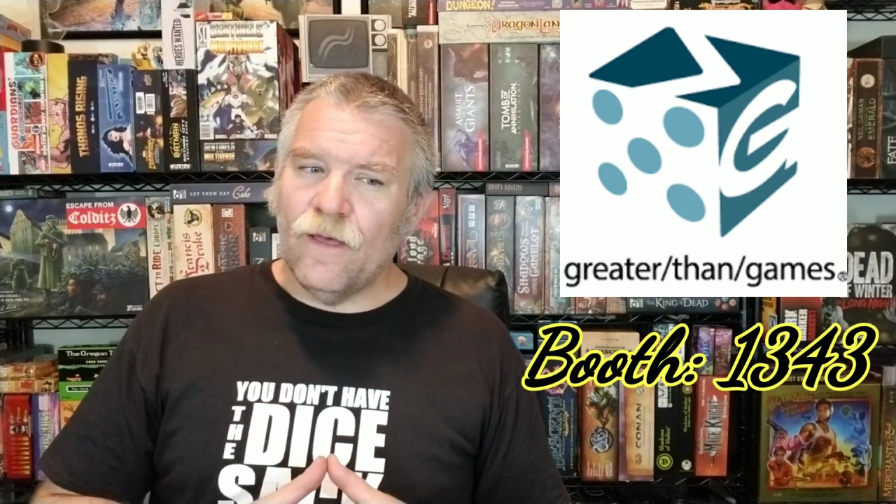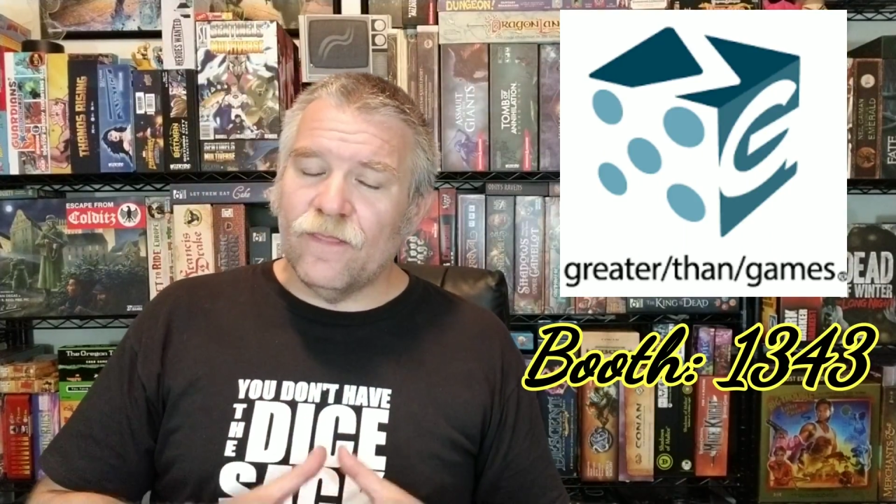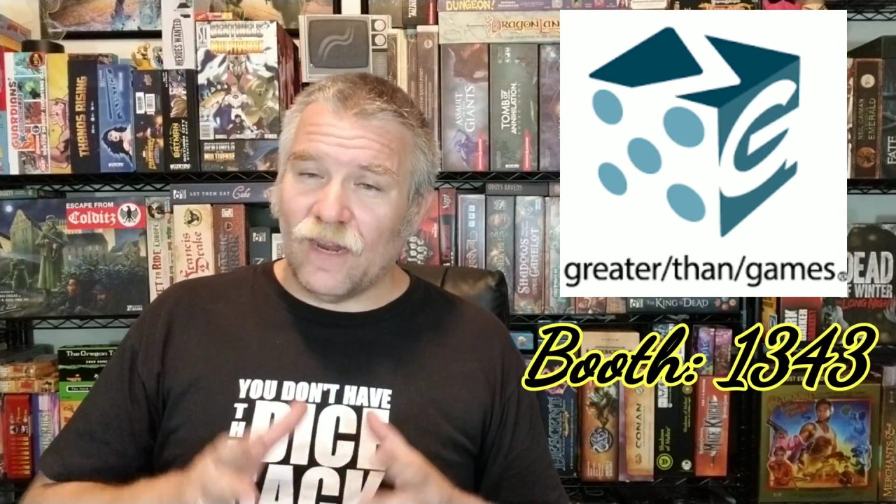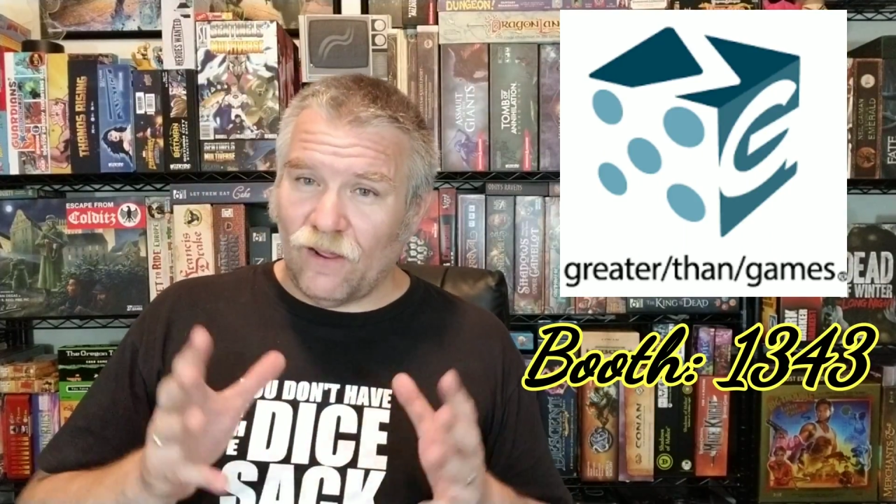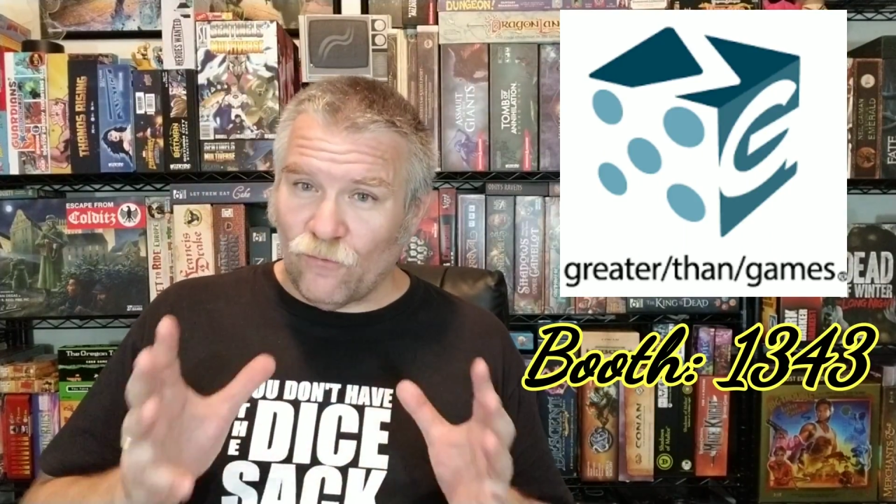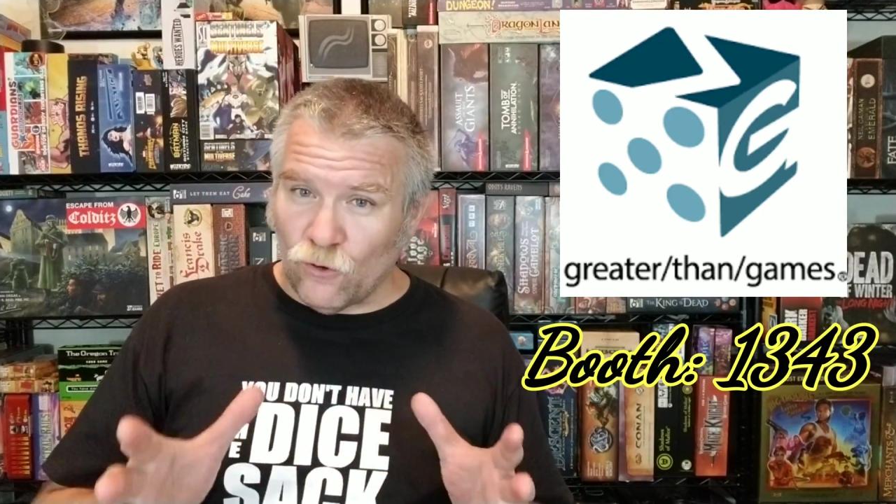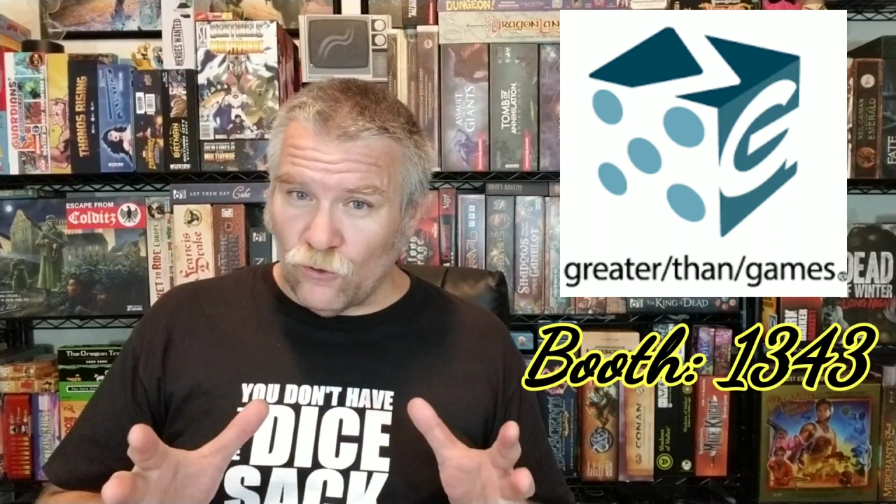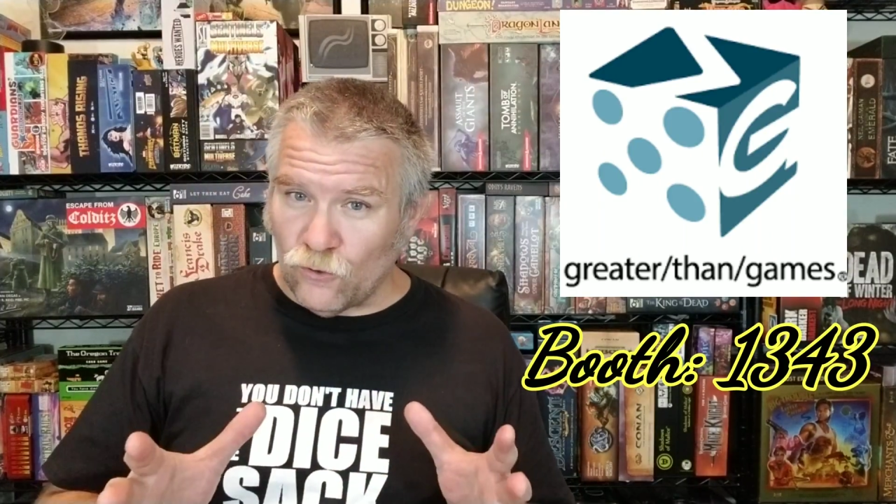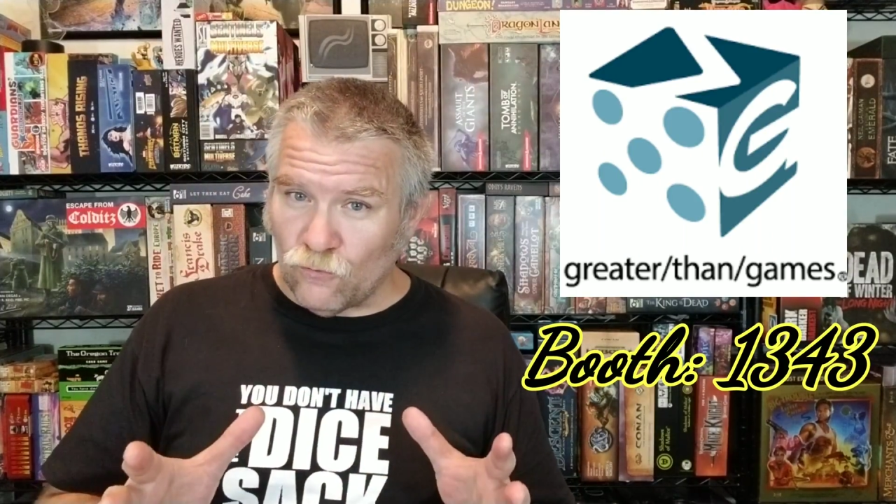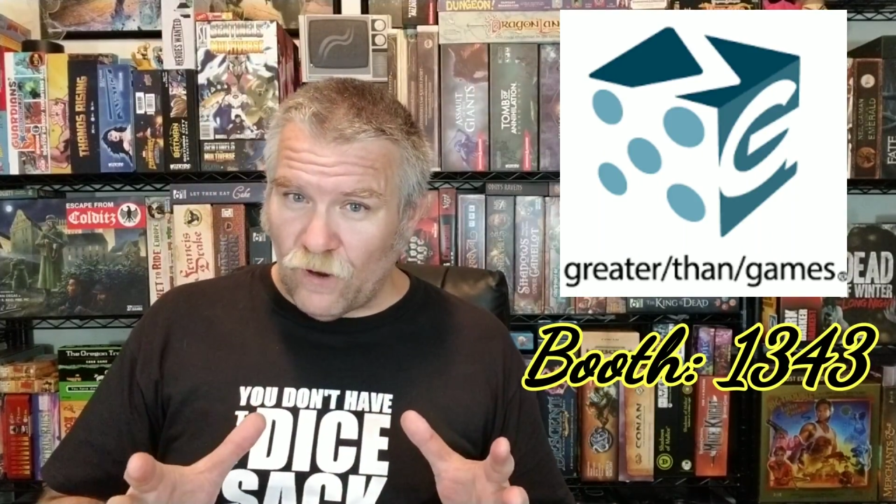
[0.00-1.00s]
that I've
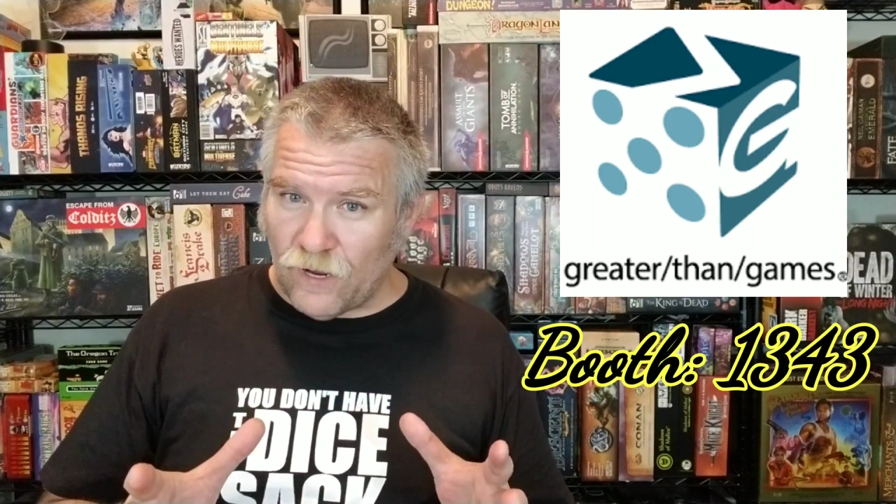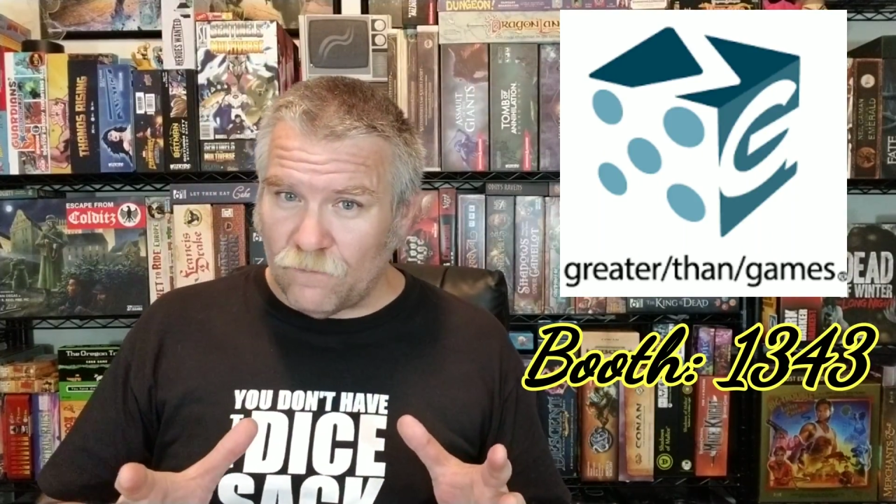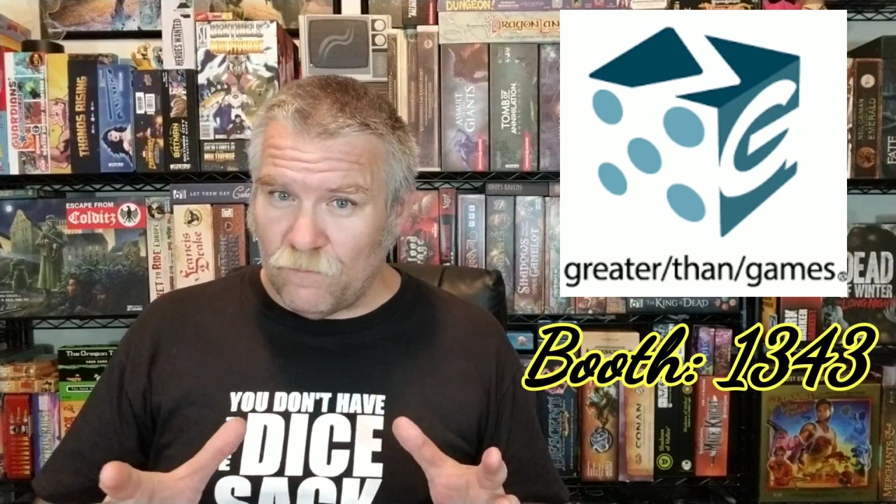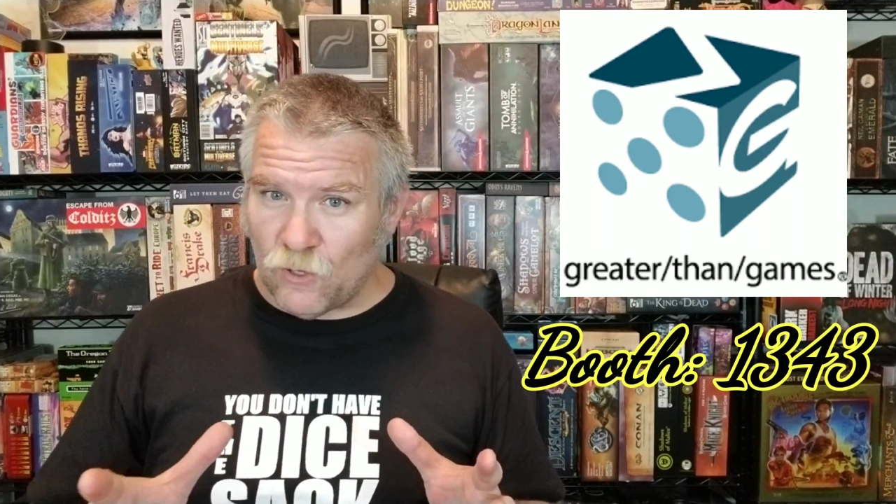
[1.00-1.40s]
heard or read,